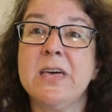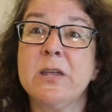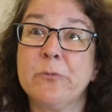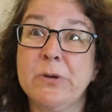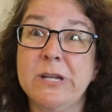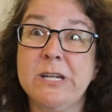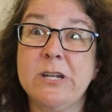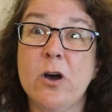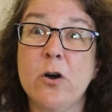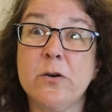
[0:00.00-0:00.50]
then
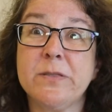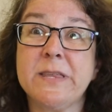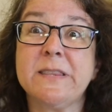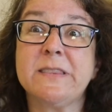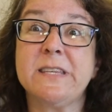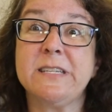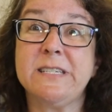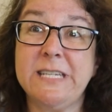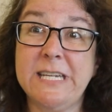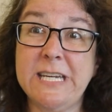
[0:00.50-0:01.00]
we know that
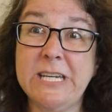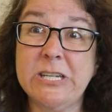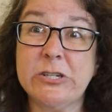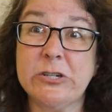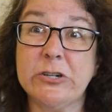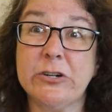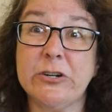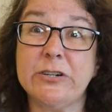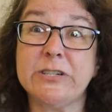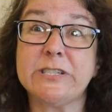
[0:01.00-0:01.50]
the
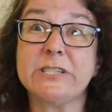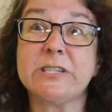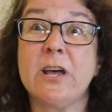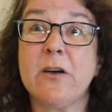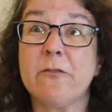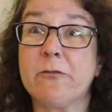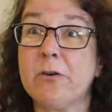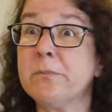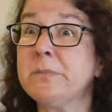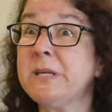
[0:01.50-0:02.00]
teachers
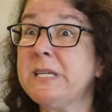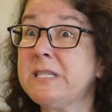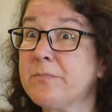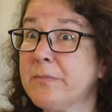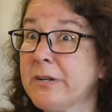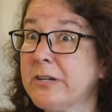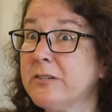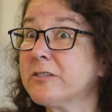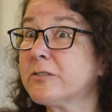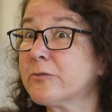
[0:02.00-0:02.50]
from these
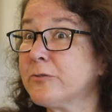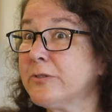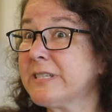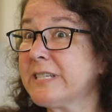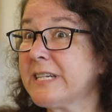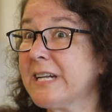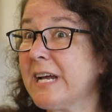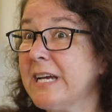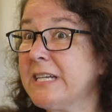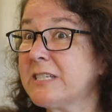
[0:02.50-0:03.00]
middle schools
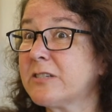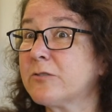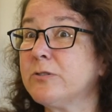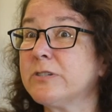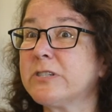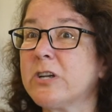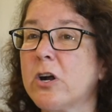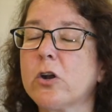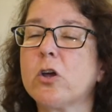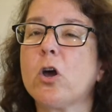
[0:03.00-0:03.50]
and high
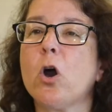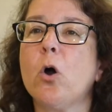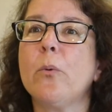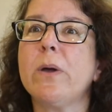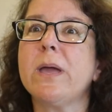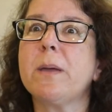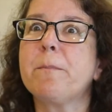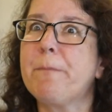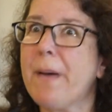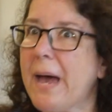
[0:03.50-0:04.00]
schools are
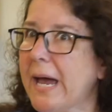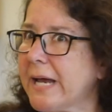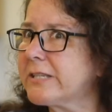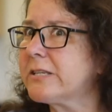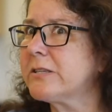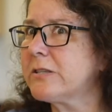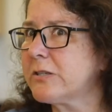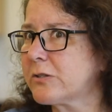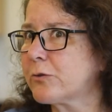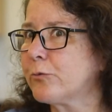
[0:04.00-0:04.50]
going back
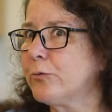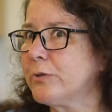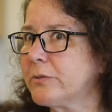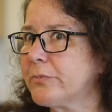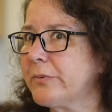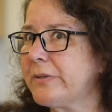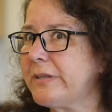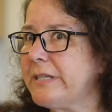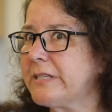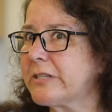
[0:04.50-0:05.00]
to the schools
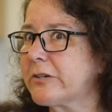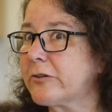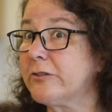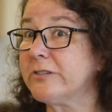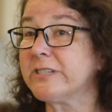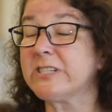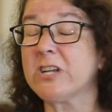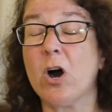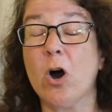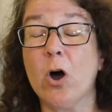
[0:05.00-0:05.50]
with these
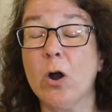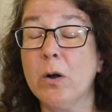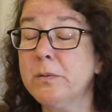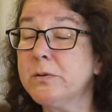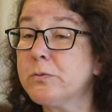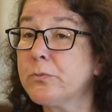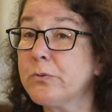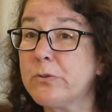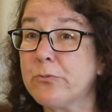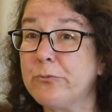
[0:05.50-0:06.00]
girls,
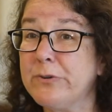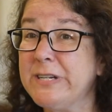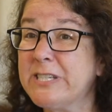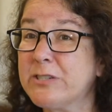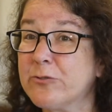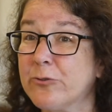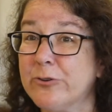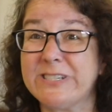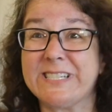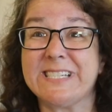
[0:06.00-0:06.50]
armed with
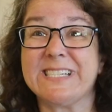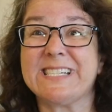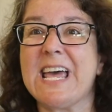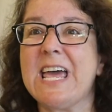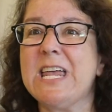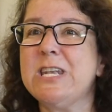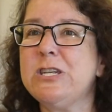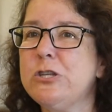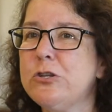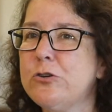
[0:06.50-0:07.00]
resources
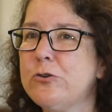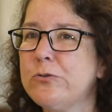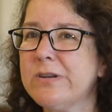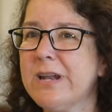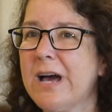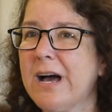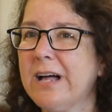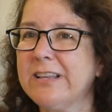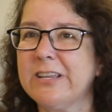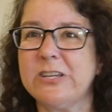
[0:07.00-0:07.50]
and new
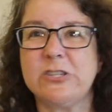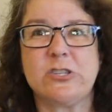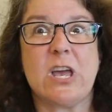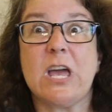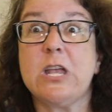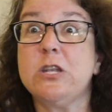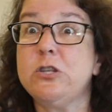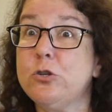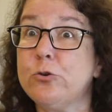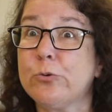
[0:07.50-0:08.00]
knowledge
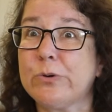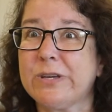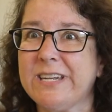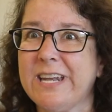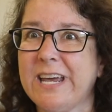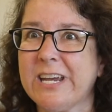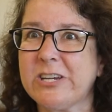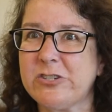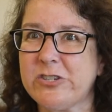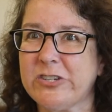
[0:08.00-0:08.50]
and new
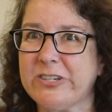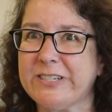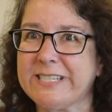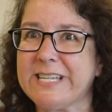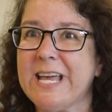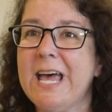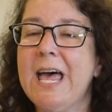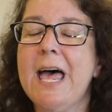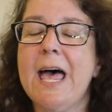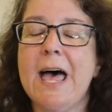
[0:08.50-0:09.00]
connections.
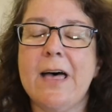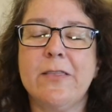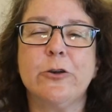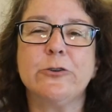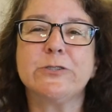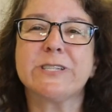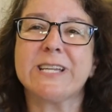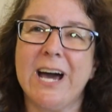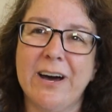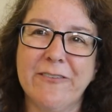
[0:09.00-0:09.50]
And
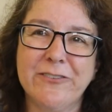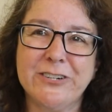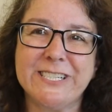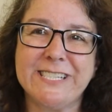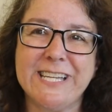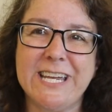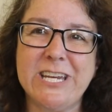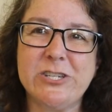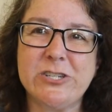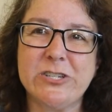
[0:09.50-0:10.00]
those
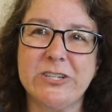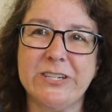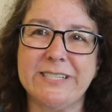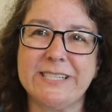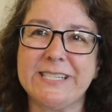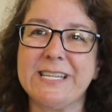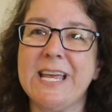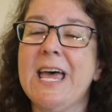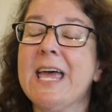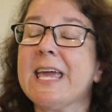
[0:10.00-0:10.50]

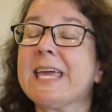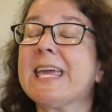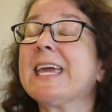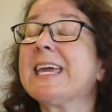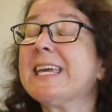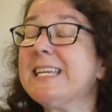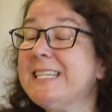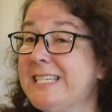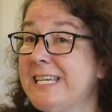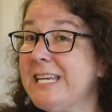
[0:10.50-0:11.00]
conversations can
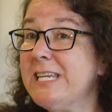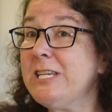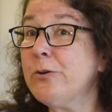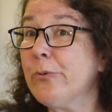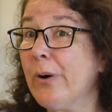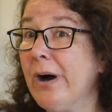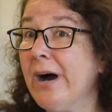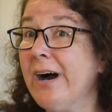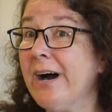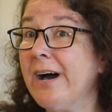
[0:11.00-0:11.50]
continue
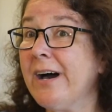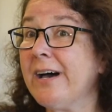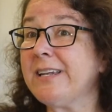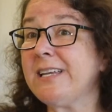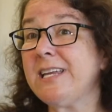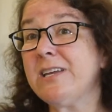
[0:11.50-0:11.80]
on